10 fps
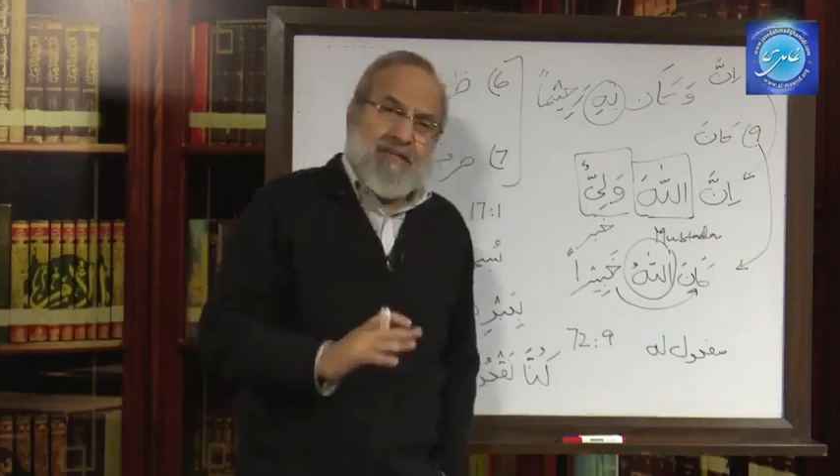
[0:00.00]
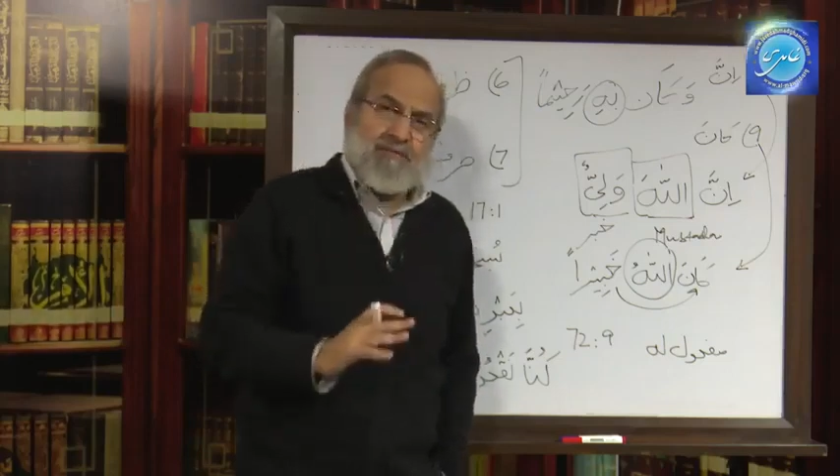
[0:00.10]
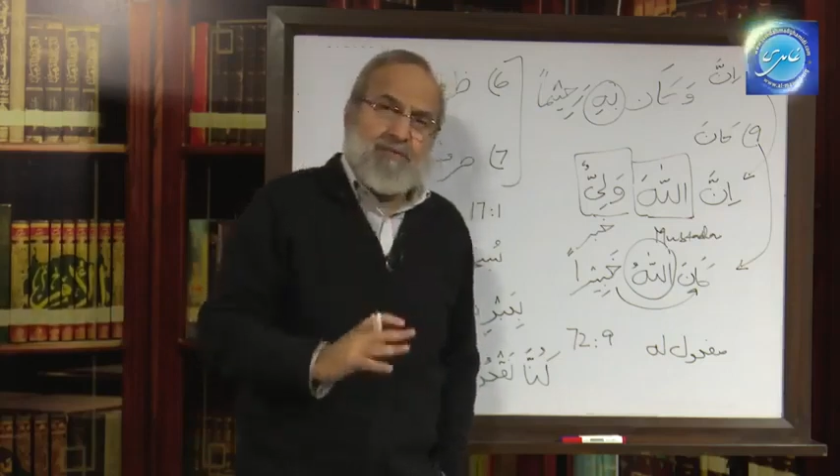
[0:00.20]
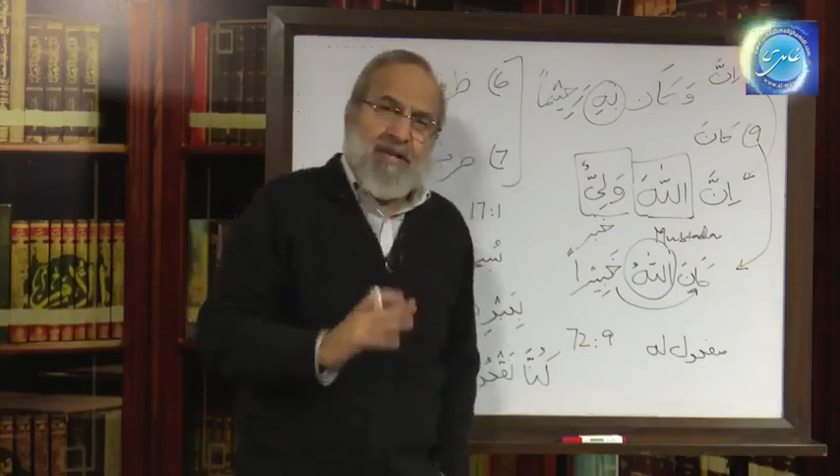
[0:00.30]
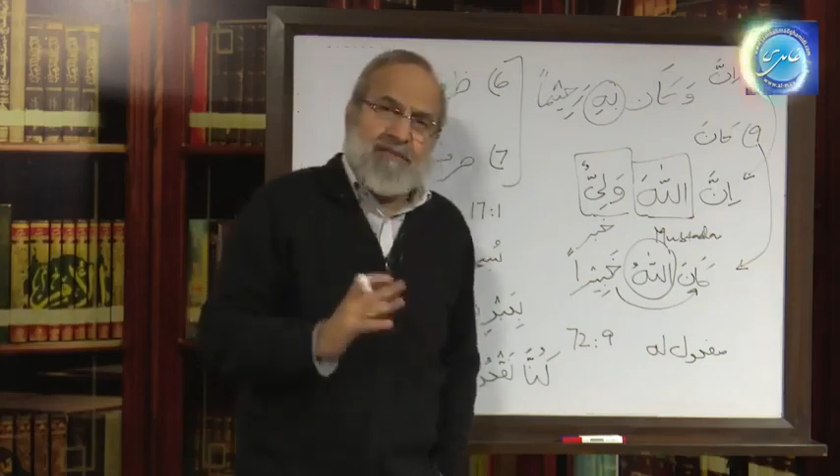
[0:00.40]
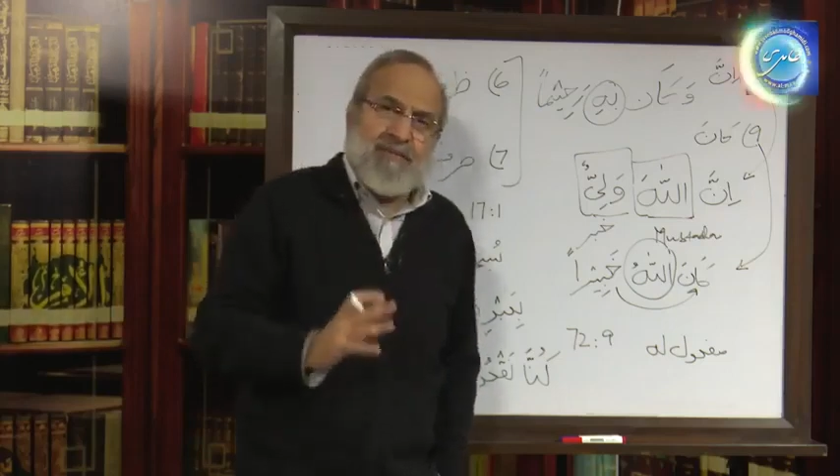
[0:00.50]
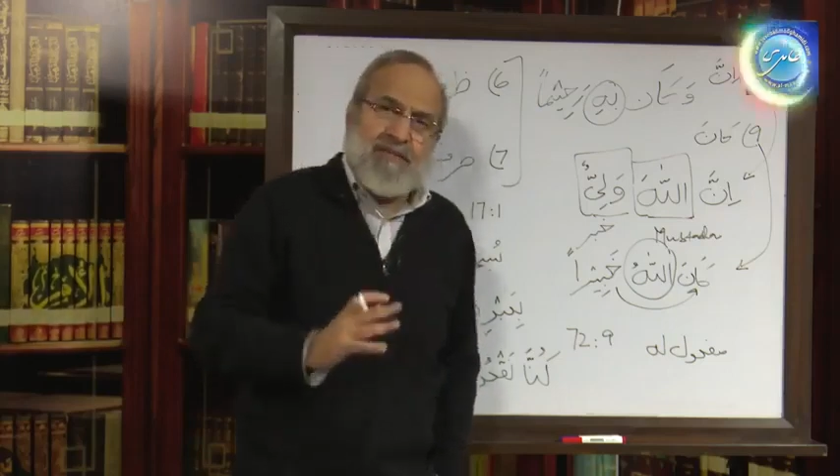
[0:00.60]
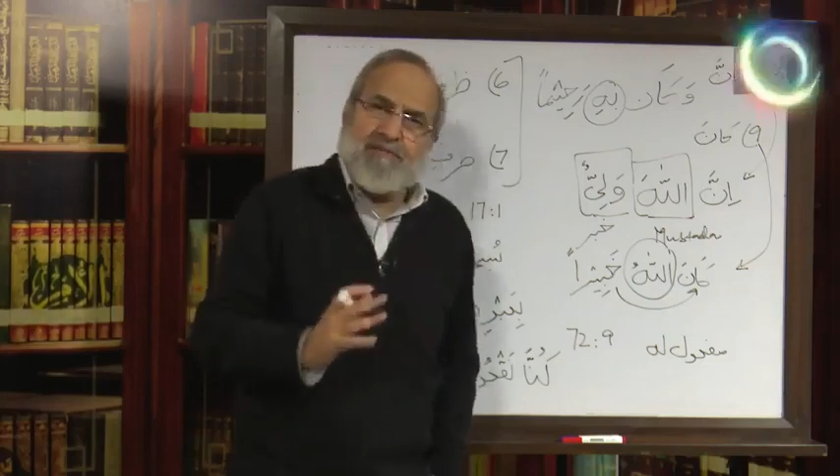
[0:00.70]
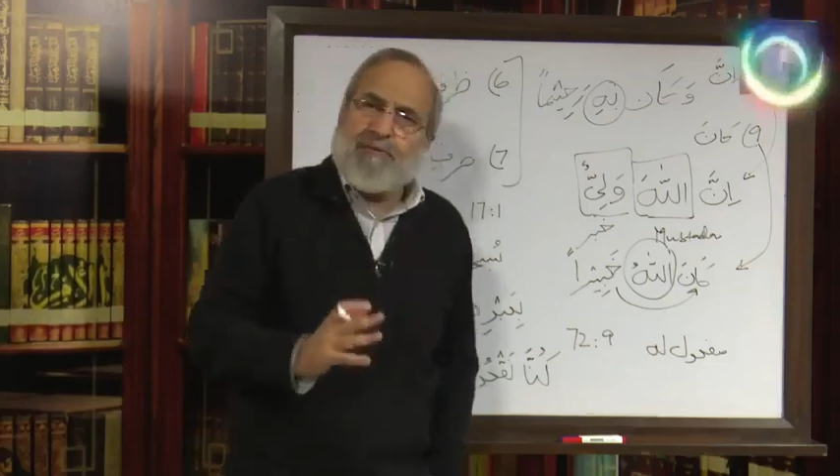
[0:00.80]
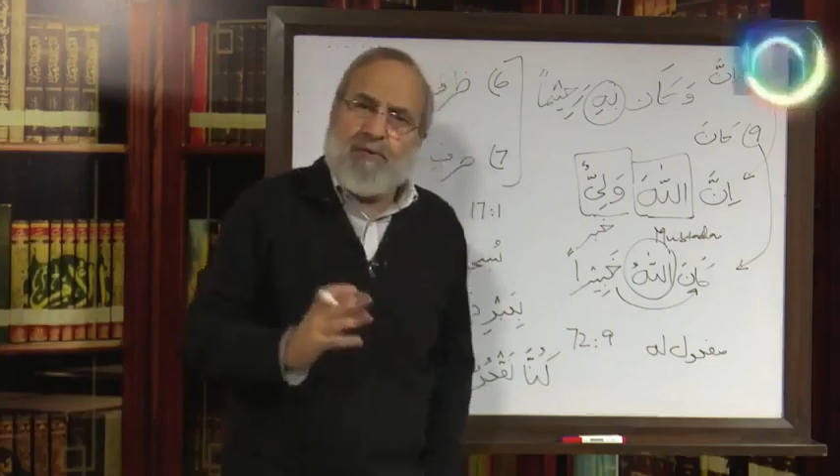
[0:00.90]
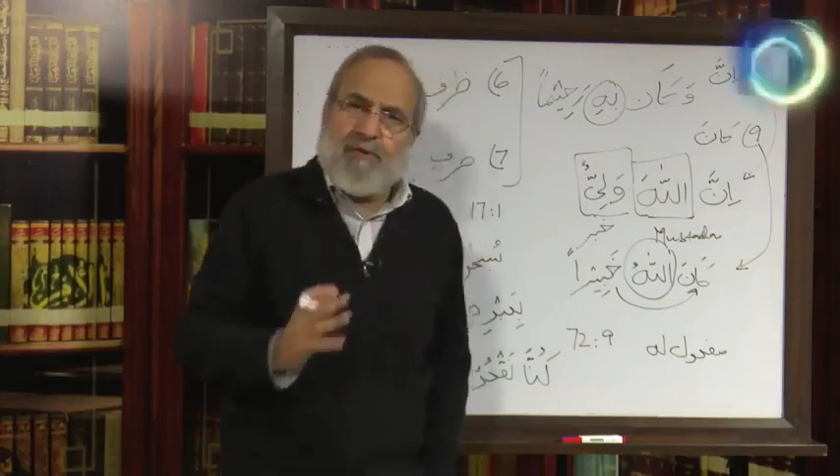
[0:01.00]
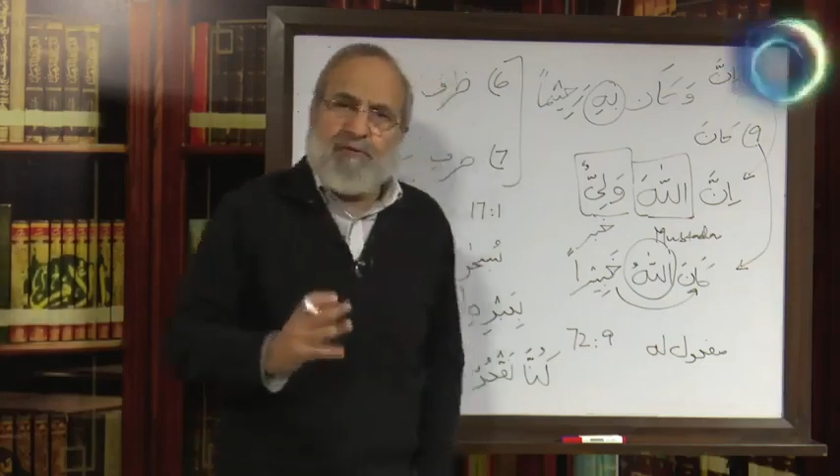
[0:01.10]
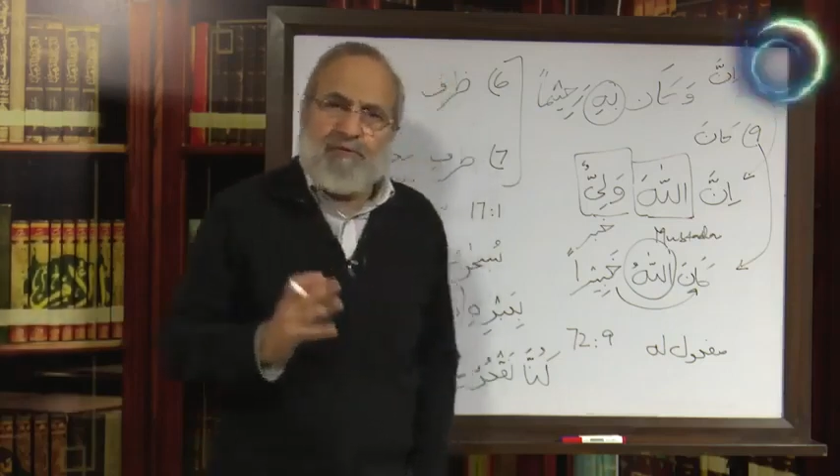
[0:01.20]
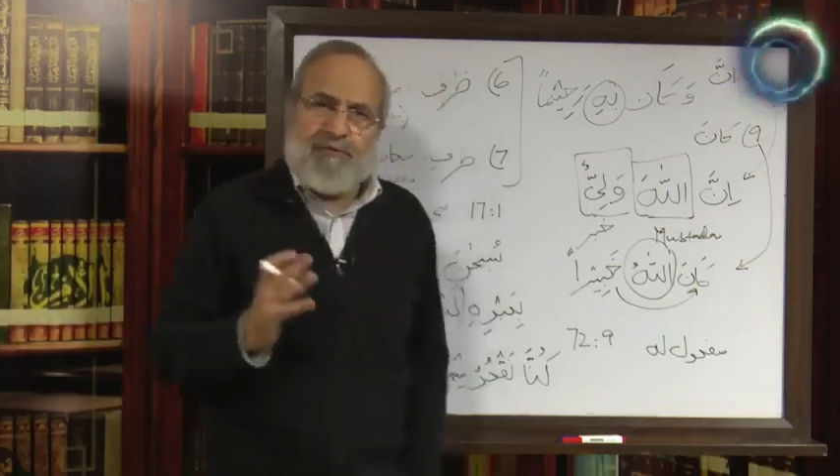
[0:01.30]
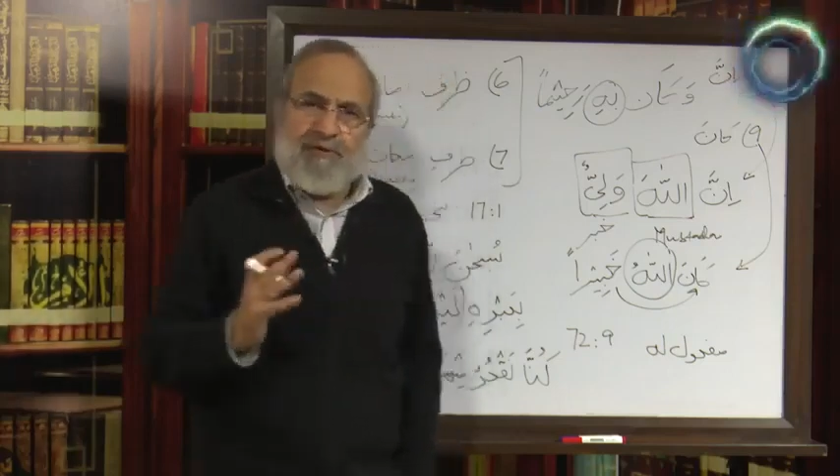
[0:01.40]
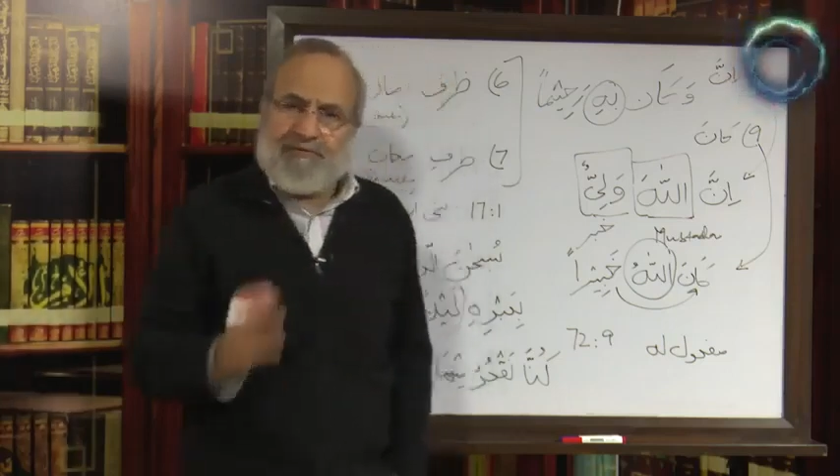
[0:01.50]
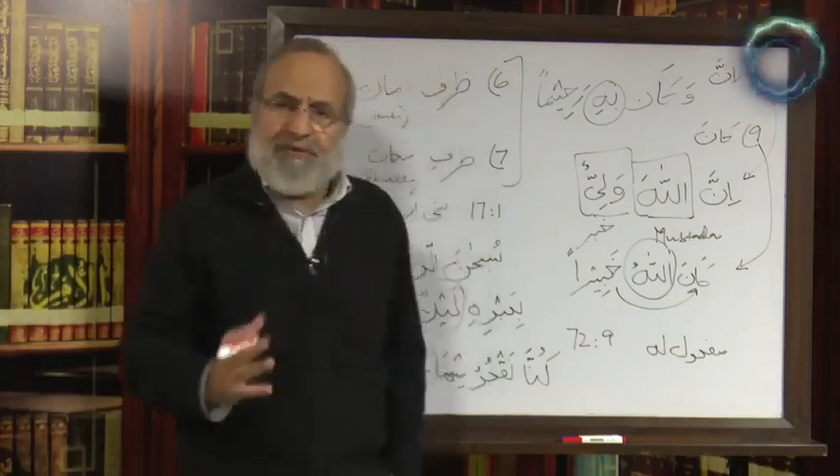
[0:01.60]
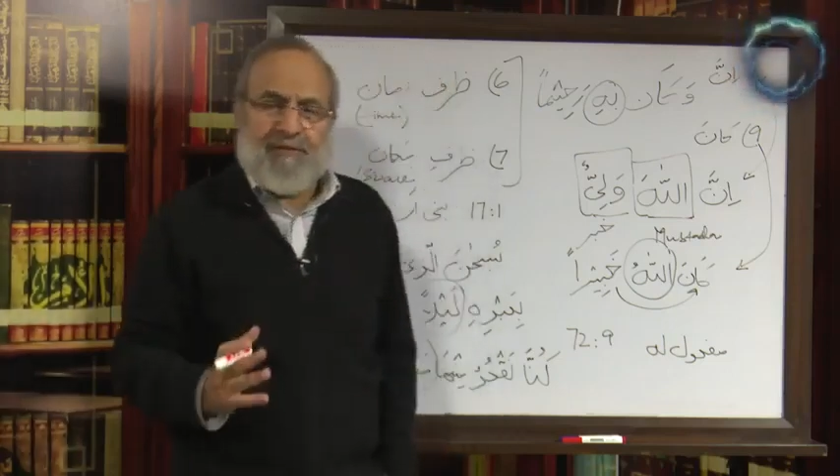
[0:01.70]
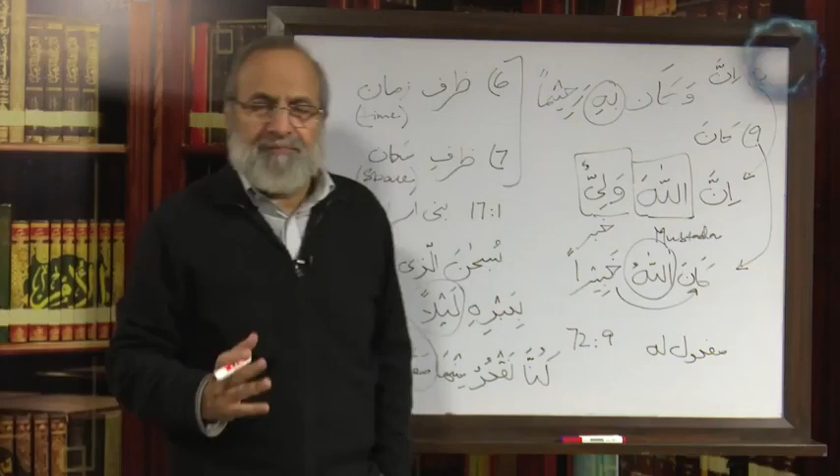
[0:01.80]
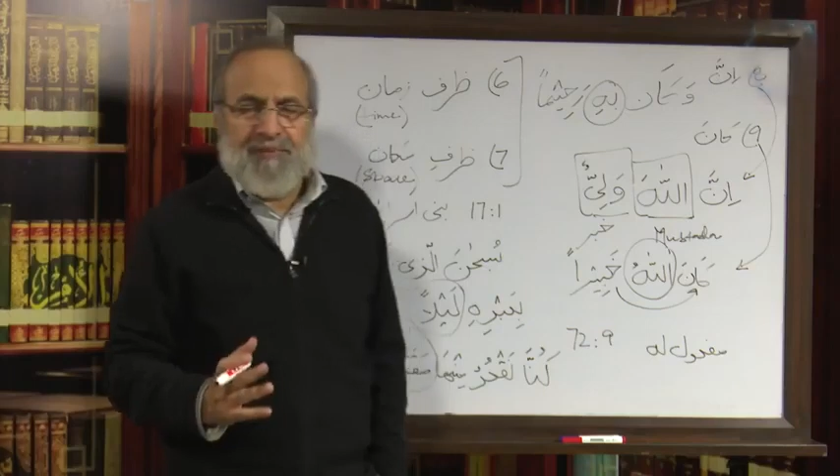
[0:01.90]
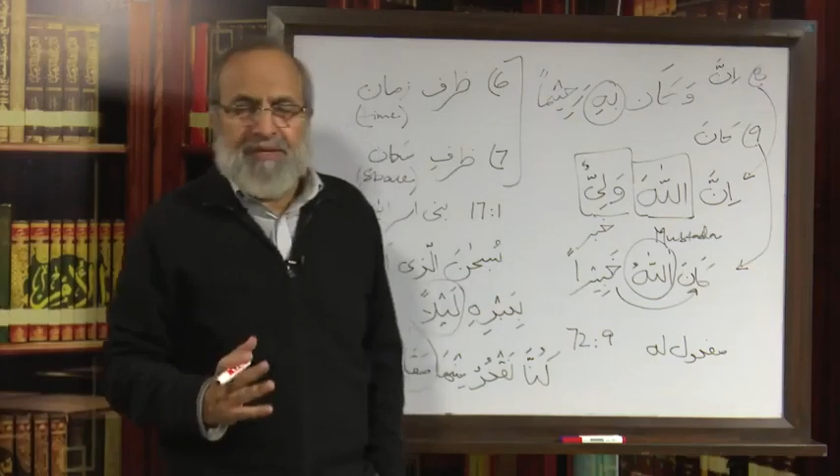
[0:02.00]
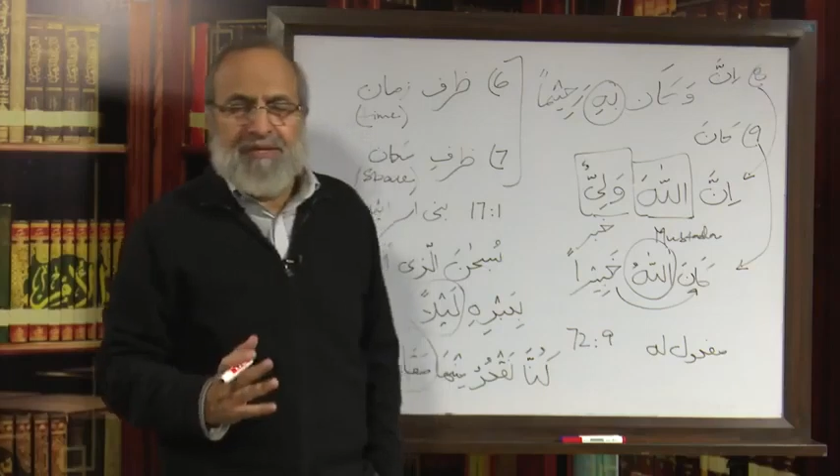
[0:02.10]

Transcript: it would have been in the form of rafa,